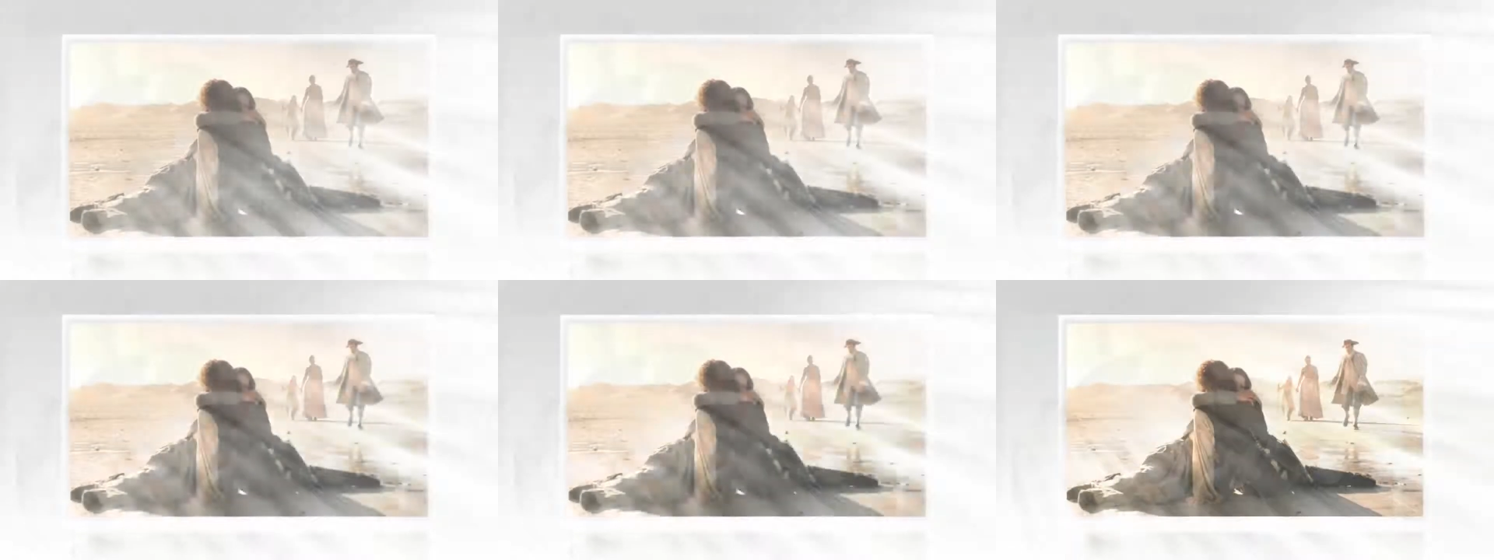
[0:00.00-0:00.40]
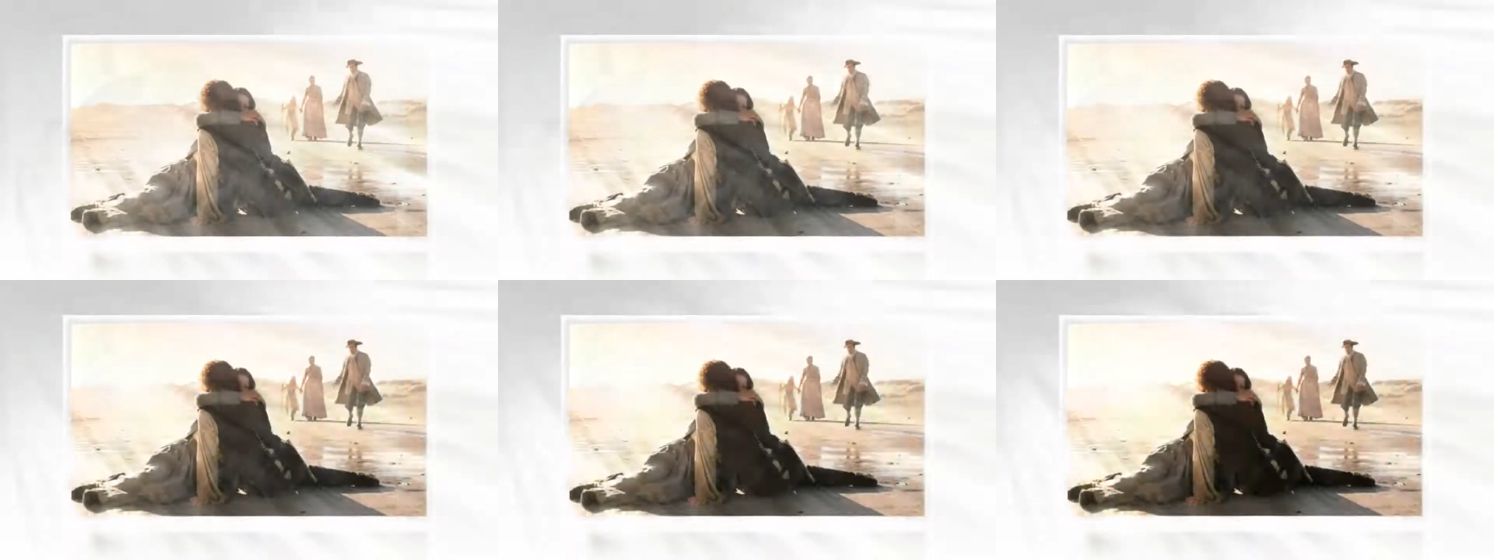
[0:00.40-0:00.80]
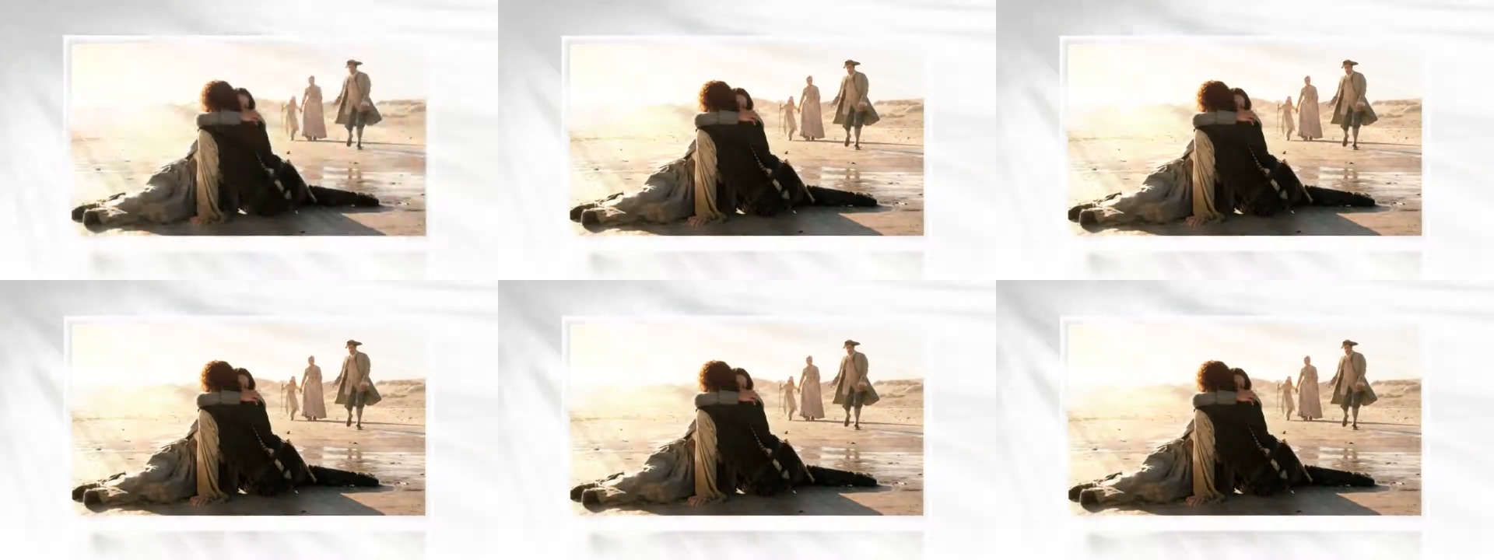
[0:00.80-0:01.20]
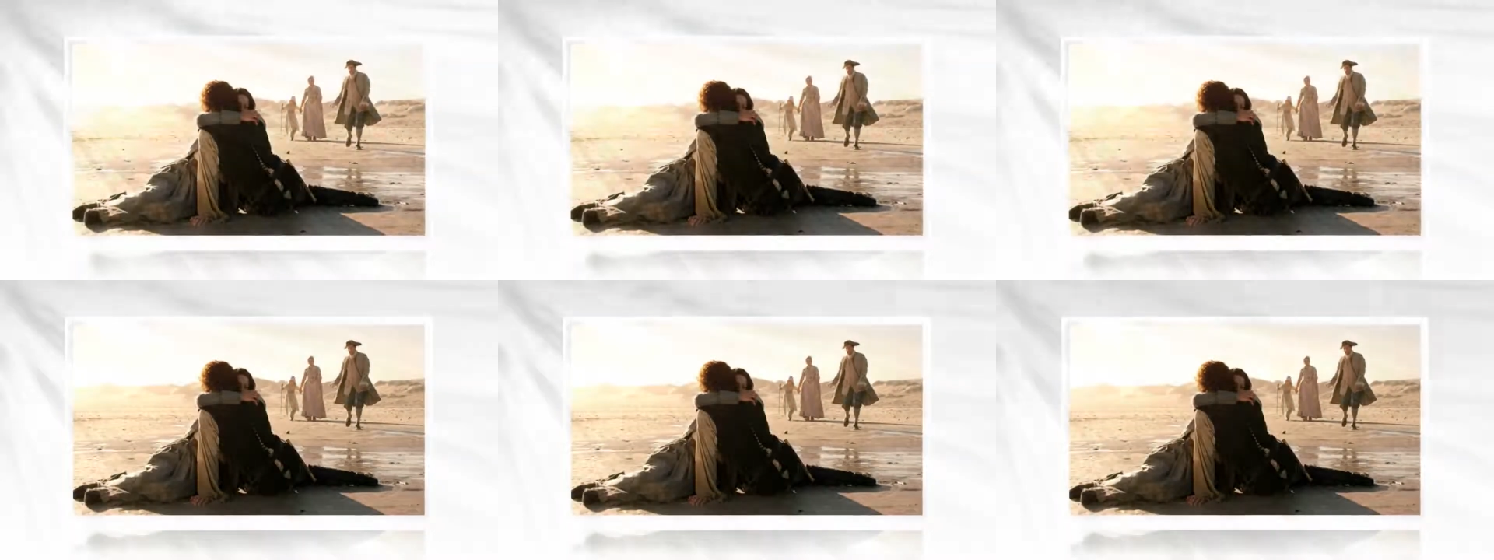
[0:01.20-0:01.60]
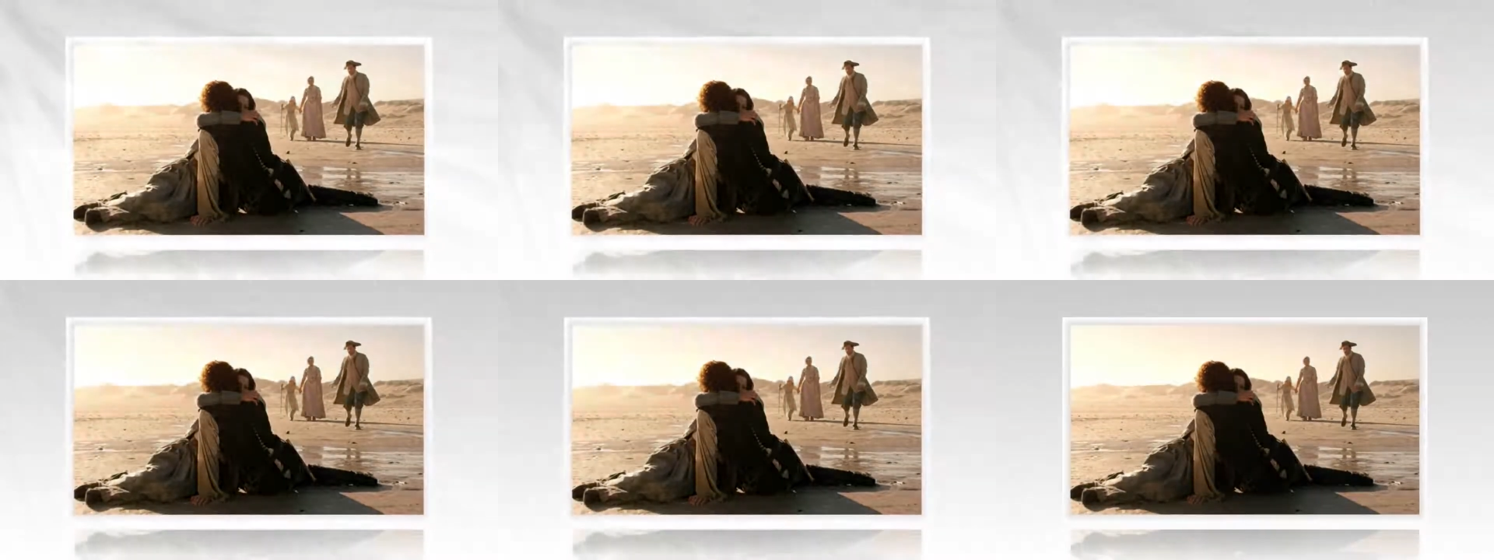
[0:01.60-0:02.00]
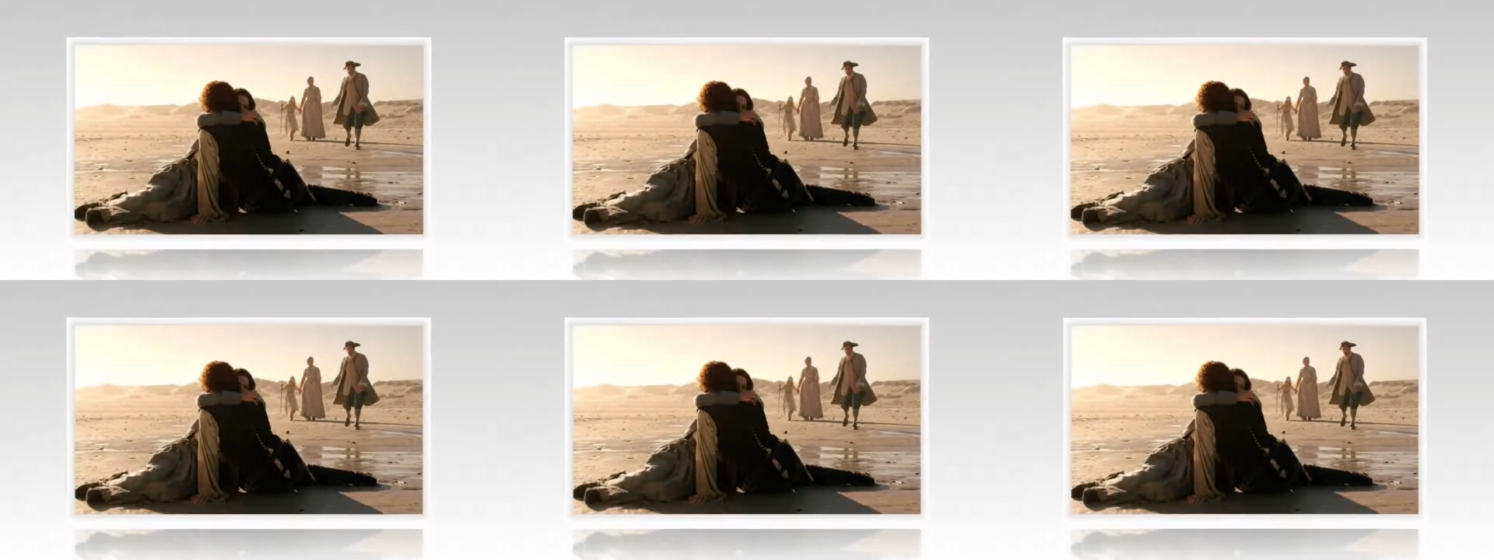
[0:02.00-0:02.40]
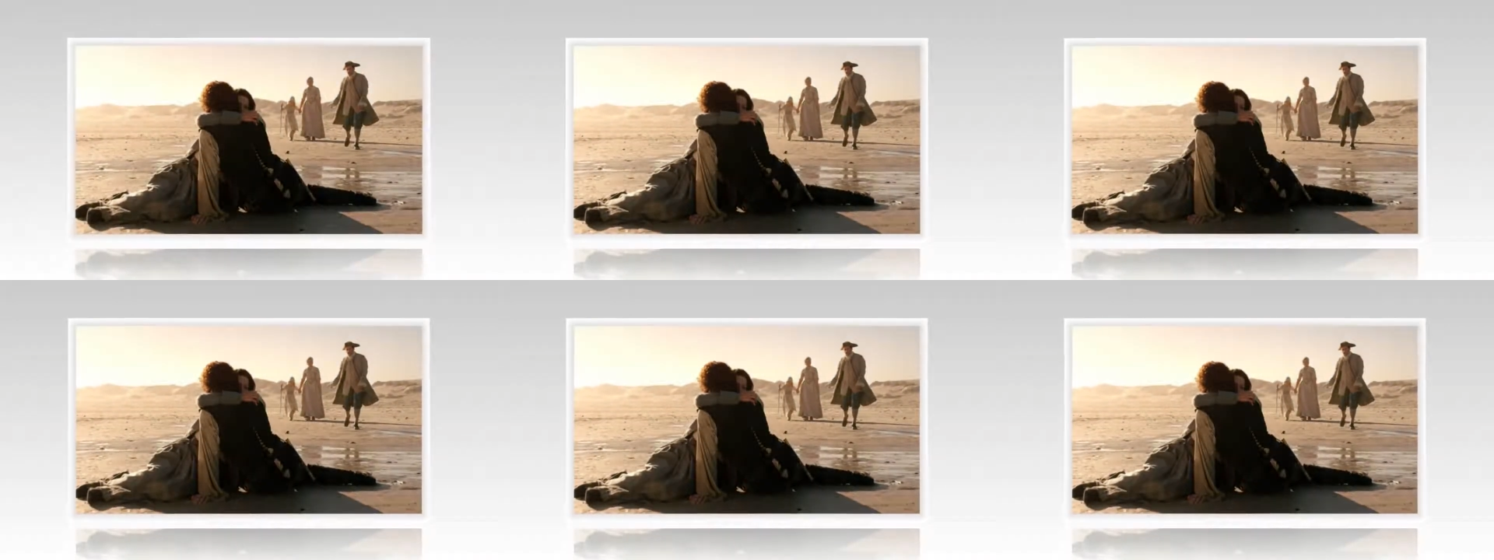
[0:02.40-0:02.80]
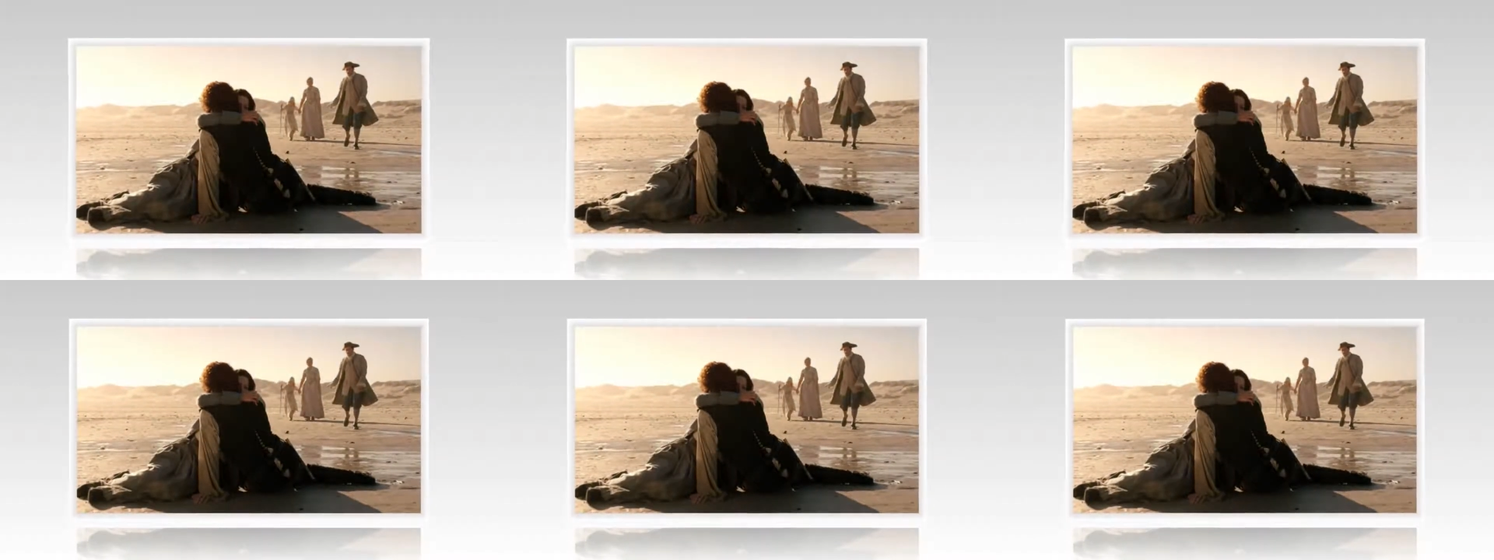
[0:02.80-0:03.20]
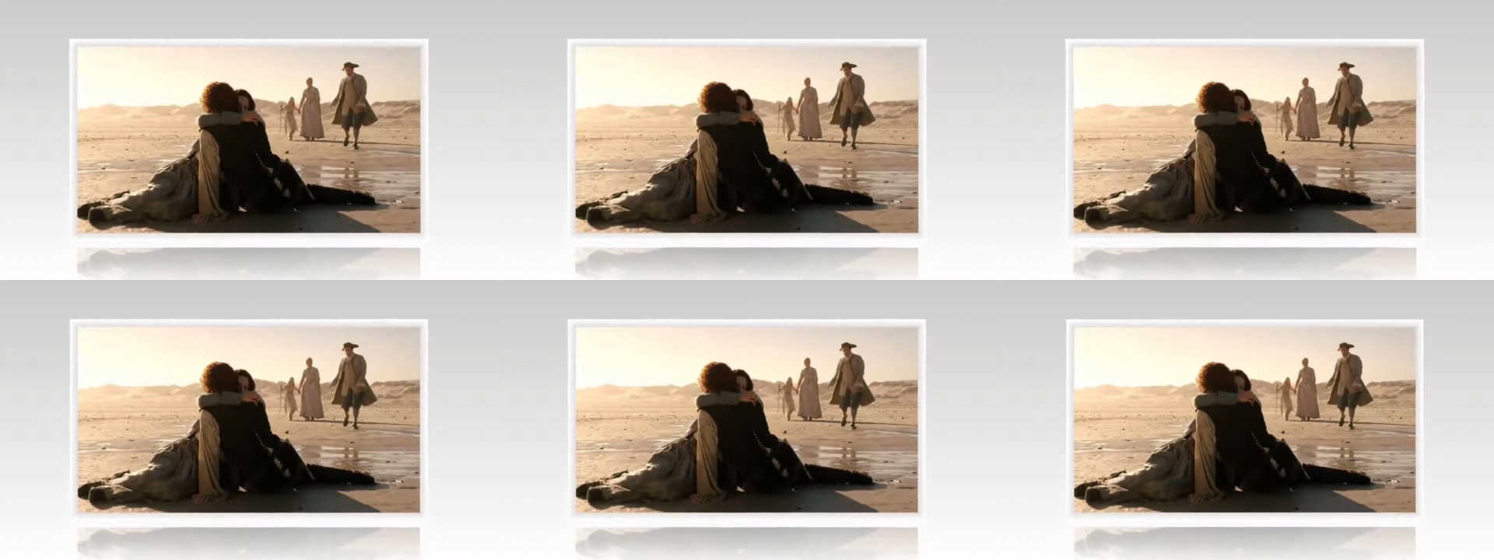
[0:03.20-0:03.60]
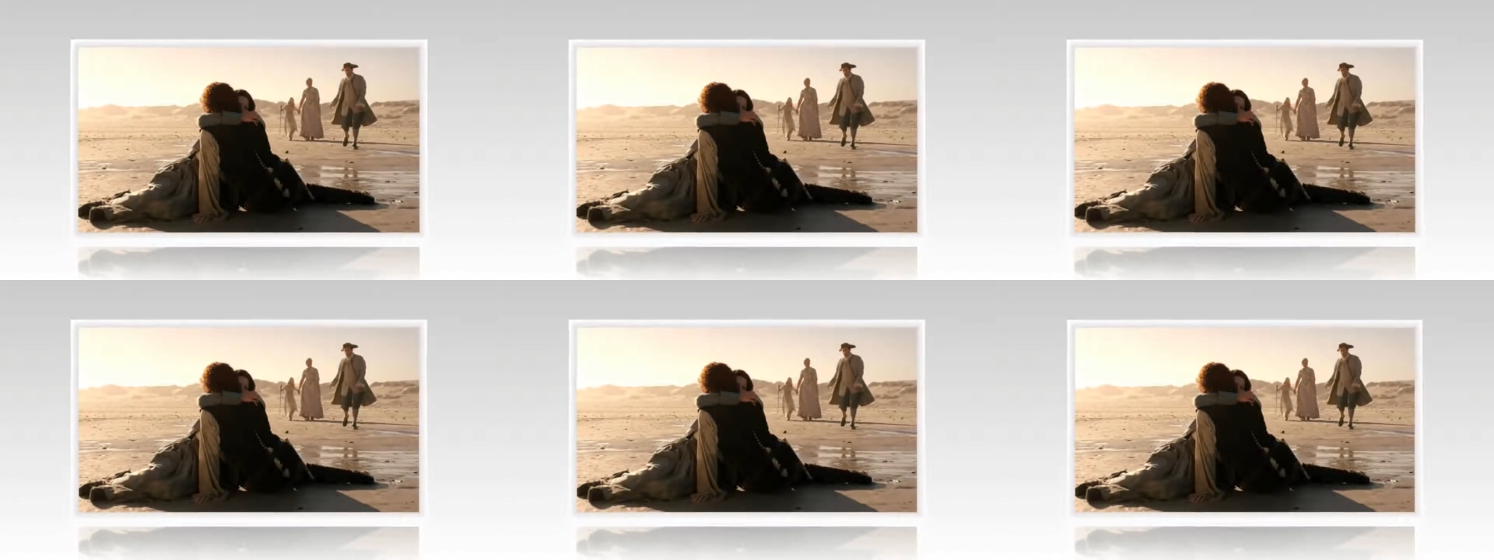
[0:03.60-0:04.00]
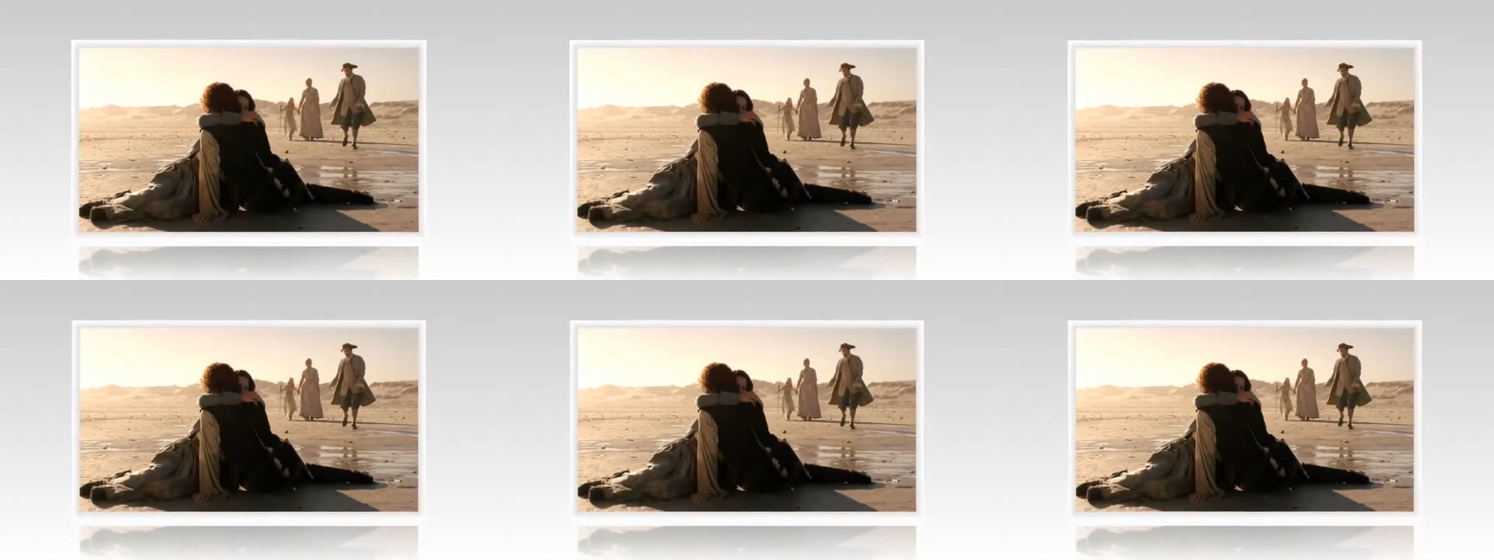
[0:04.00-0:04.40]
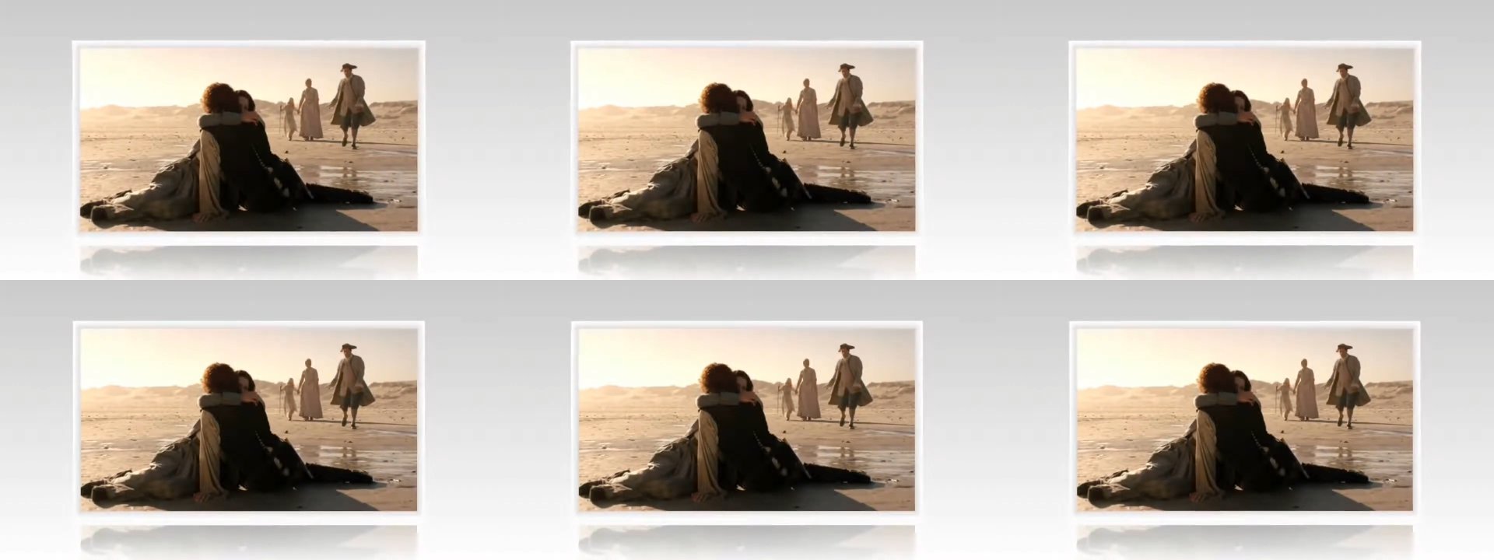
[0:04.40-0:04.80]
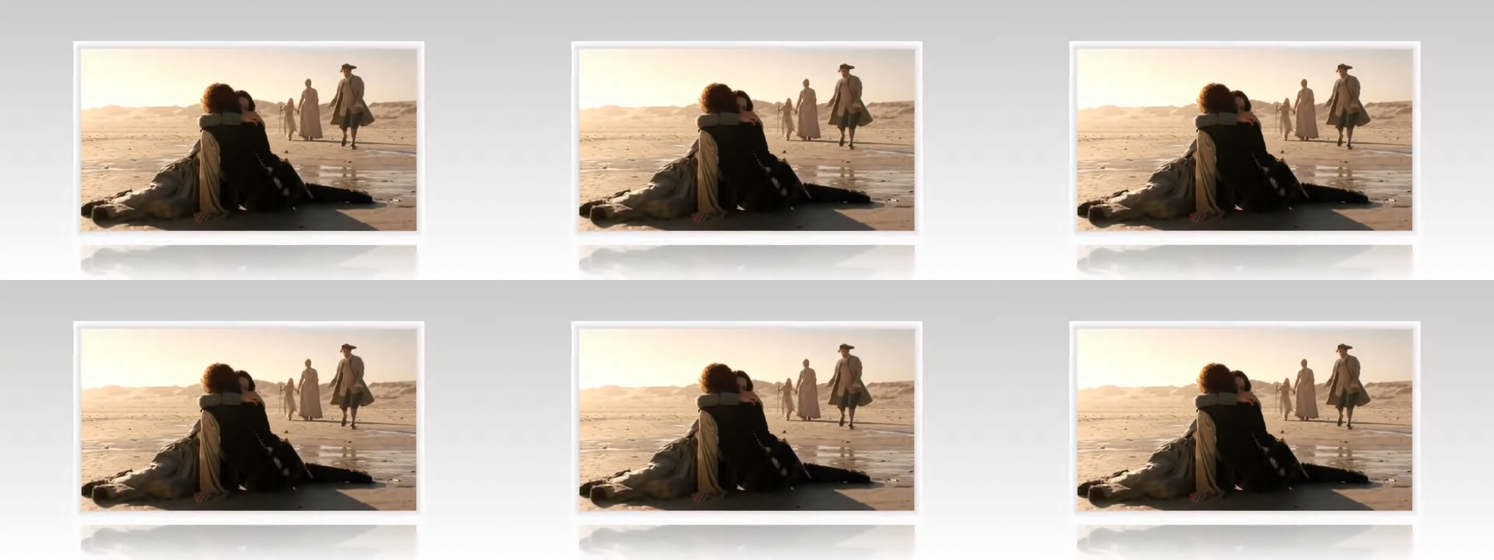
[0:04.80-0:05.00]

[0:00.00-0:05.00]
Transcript: No face is visible, so there are no lips to read.